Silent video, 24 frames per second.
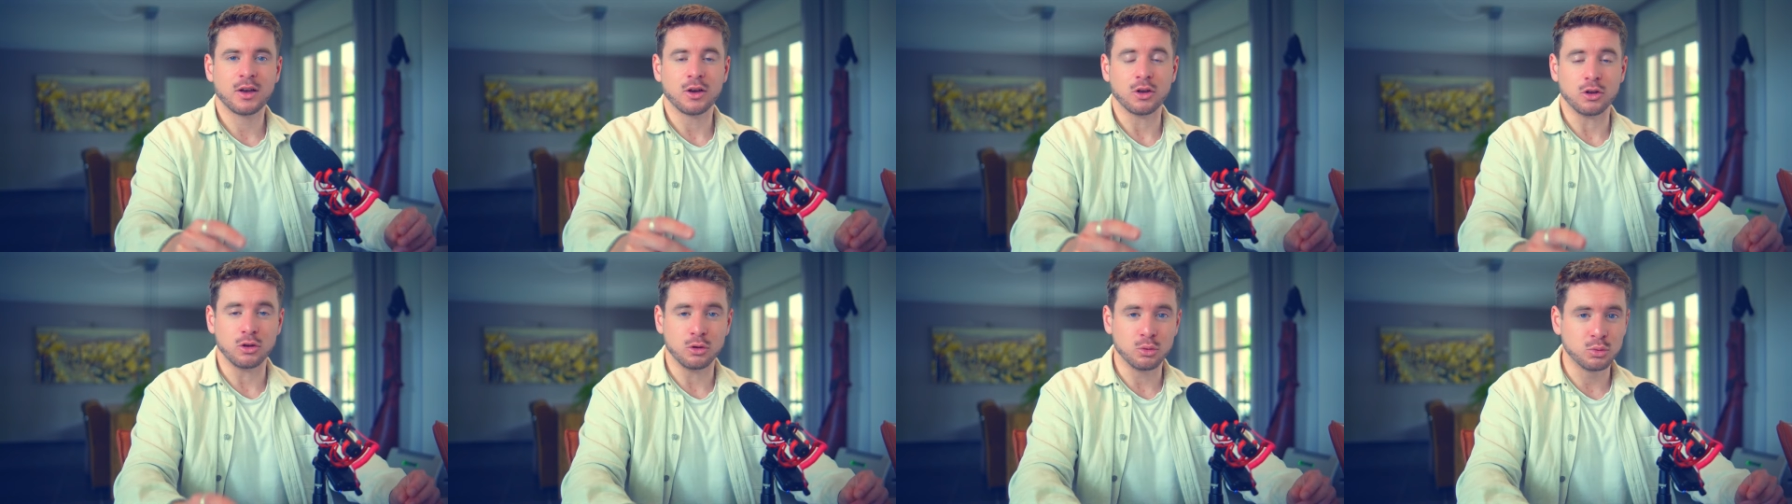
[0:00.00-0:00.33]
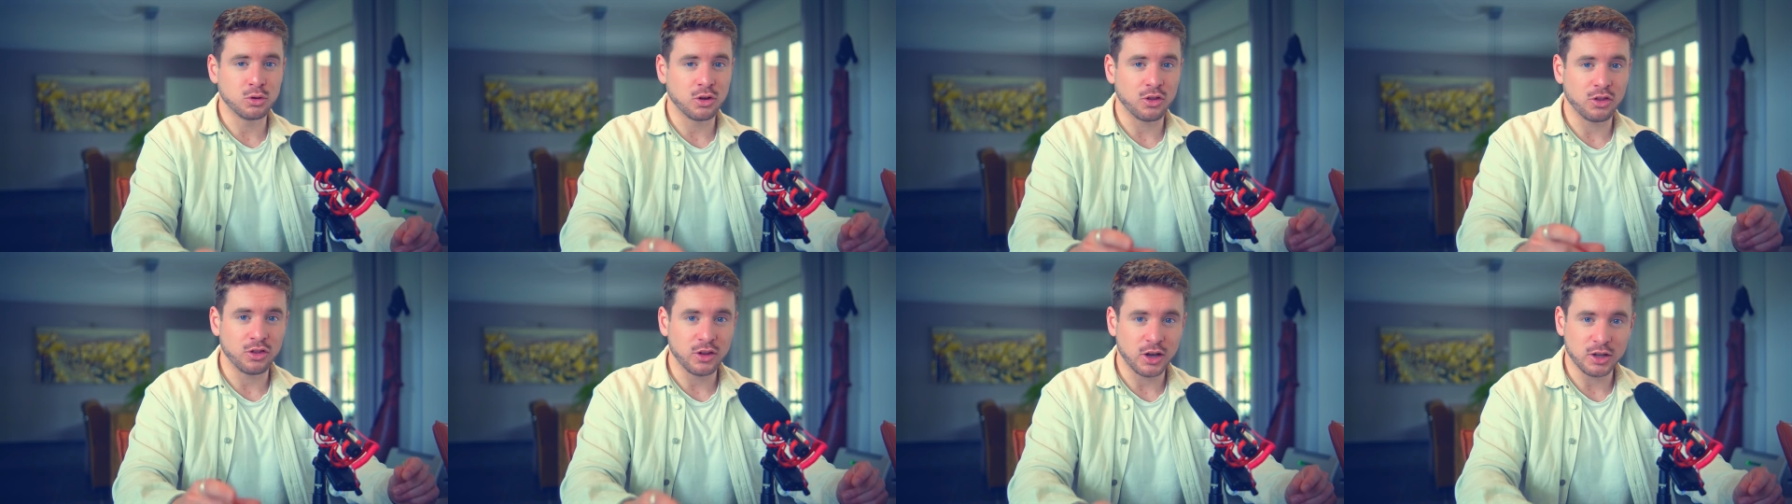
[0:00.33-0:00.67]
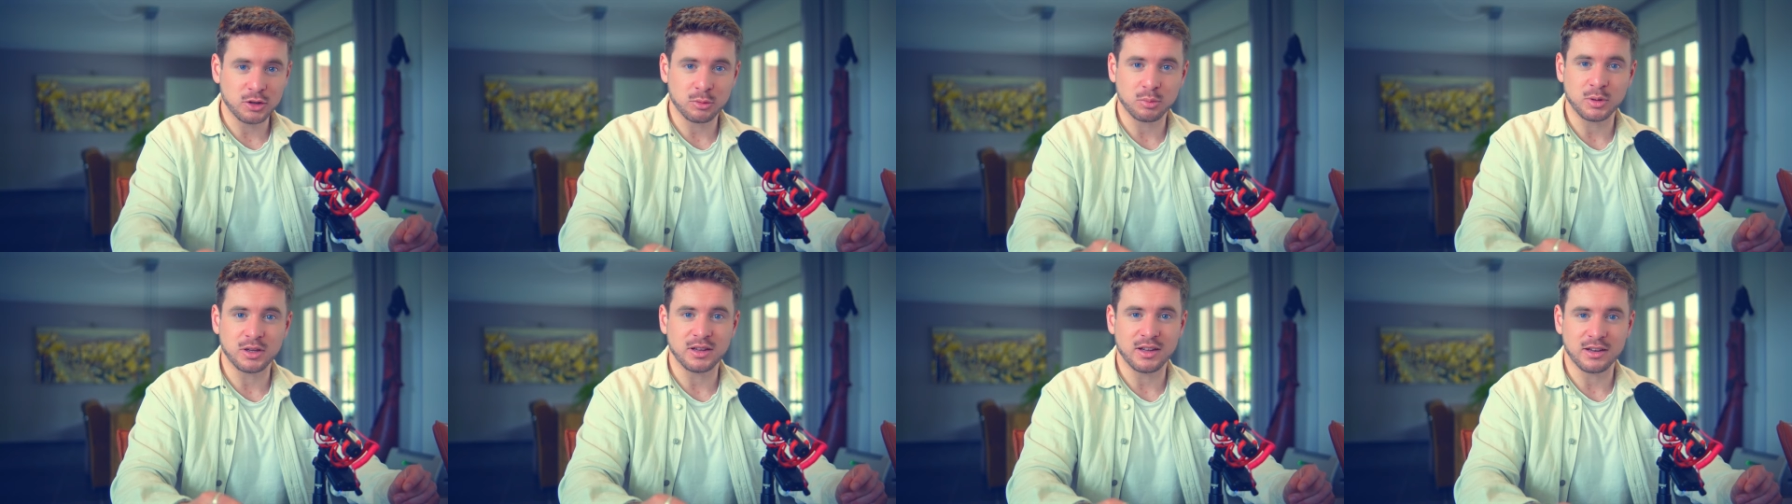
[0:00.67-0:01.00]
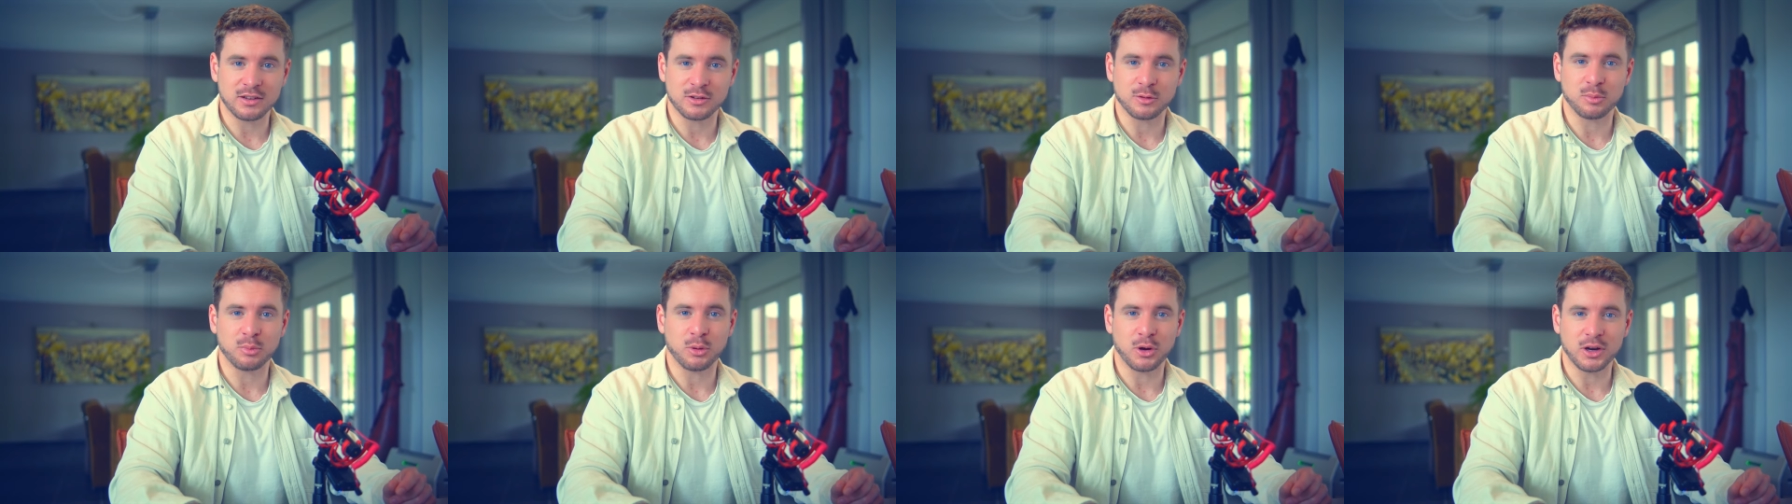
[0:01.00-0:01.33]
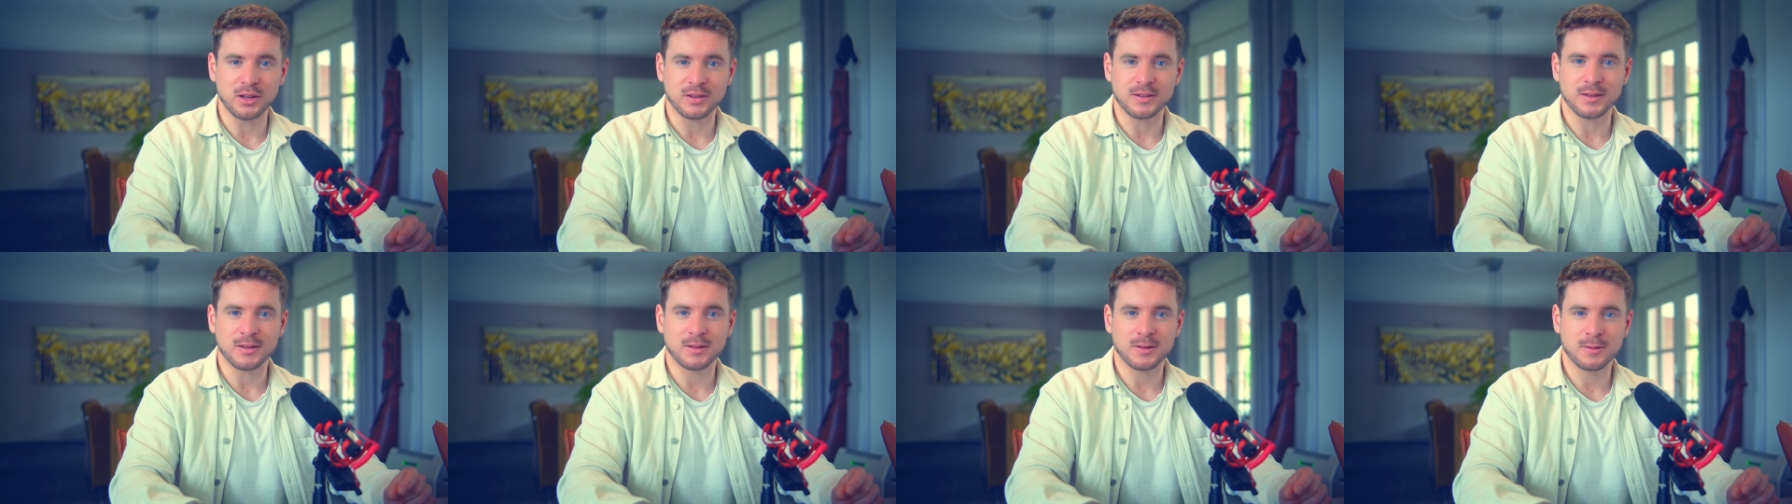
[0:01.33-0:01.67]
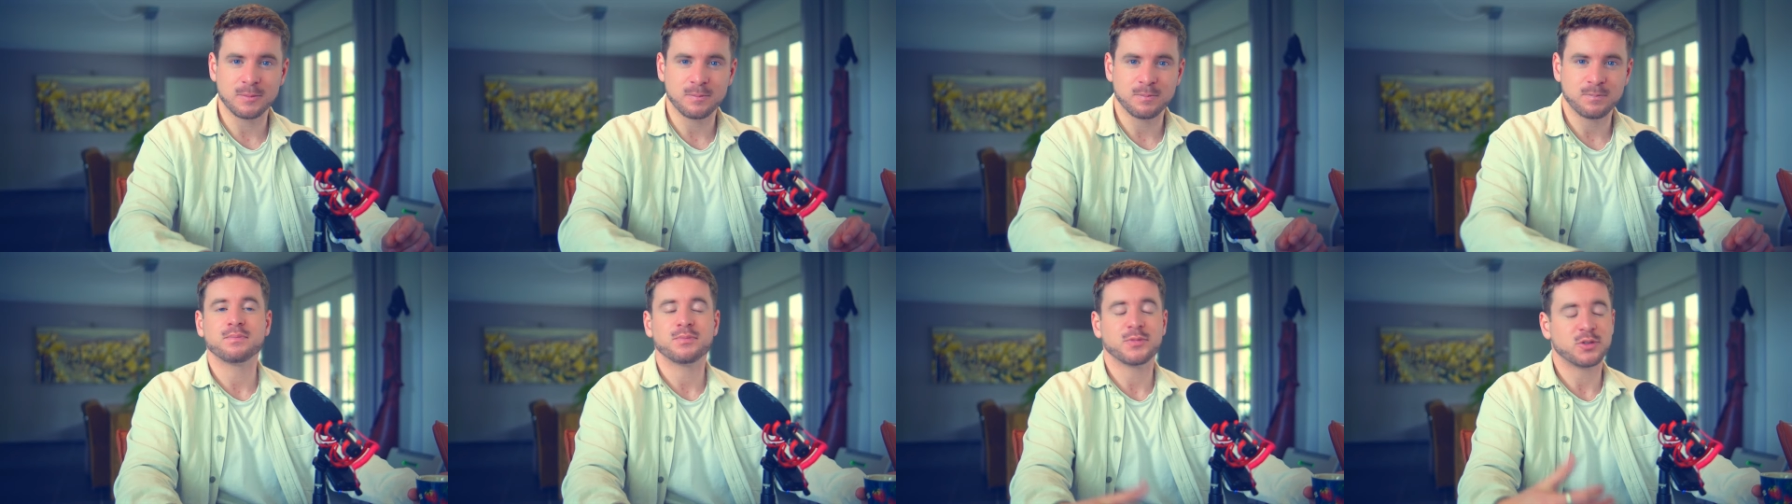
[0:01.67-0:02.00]
You will not be disappointed.
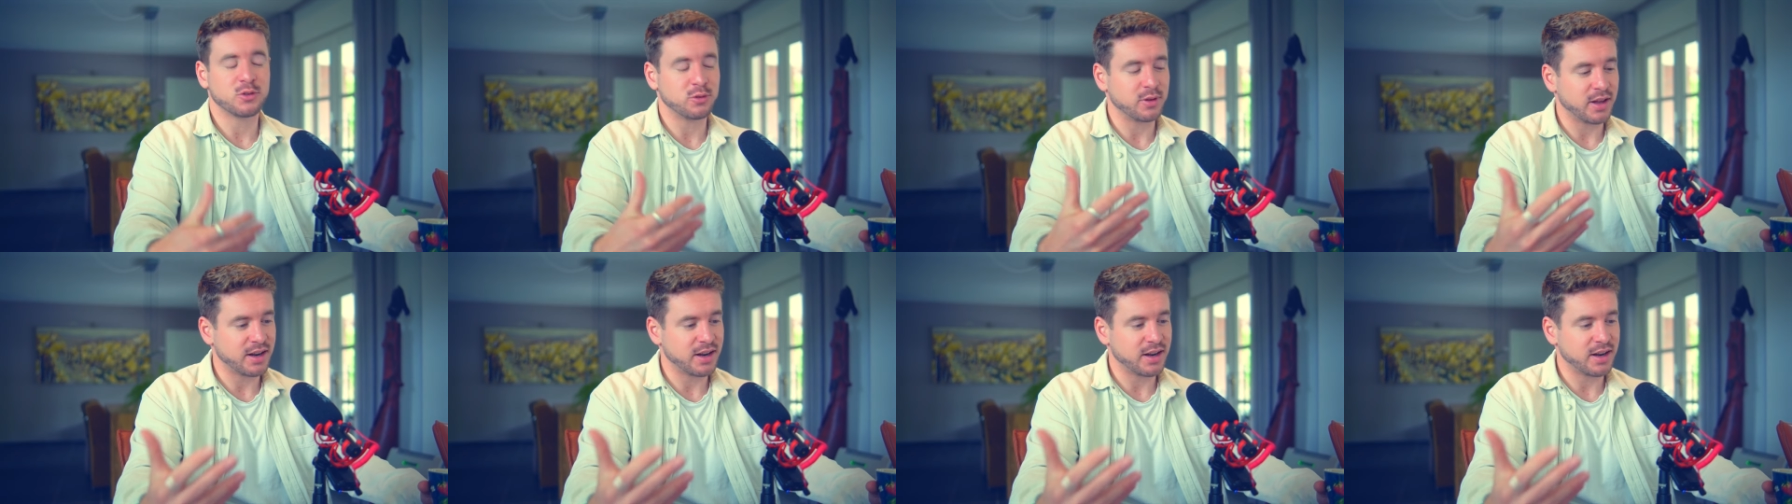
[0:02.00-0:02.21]
So